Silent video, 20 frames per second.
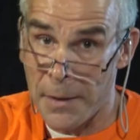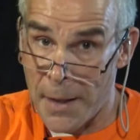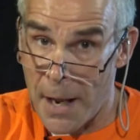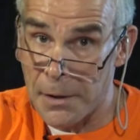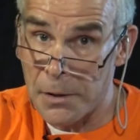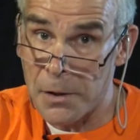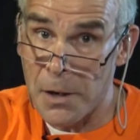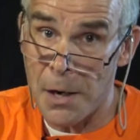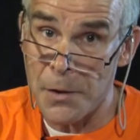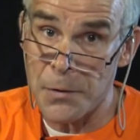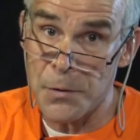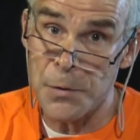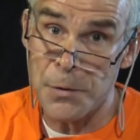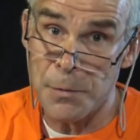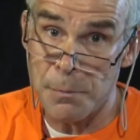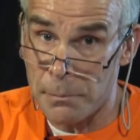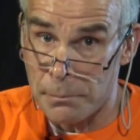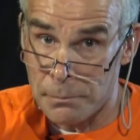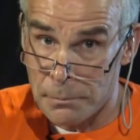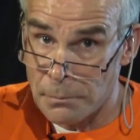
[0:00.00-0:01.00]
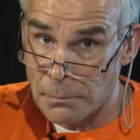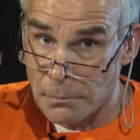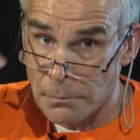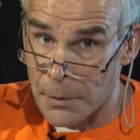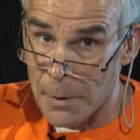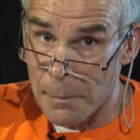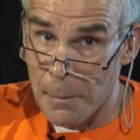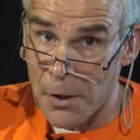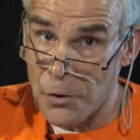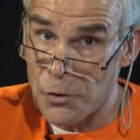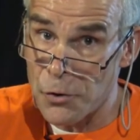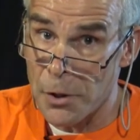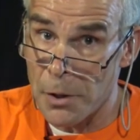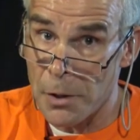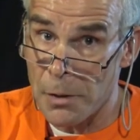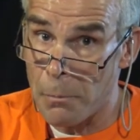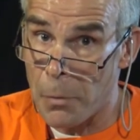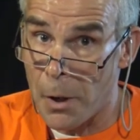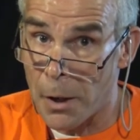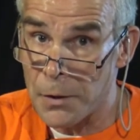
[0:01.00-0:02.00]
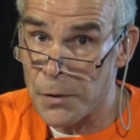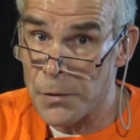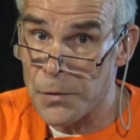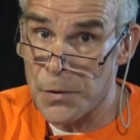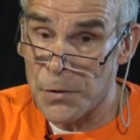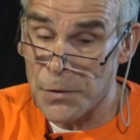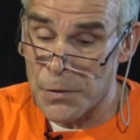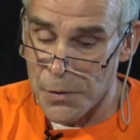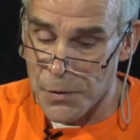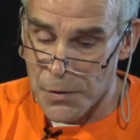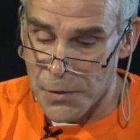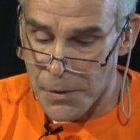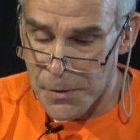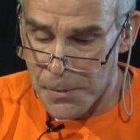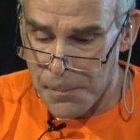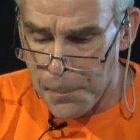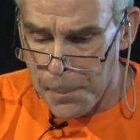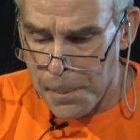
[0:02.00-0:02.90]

that causes dementia and Parkinson's disease,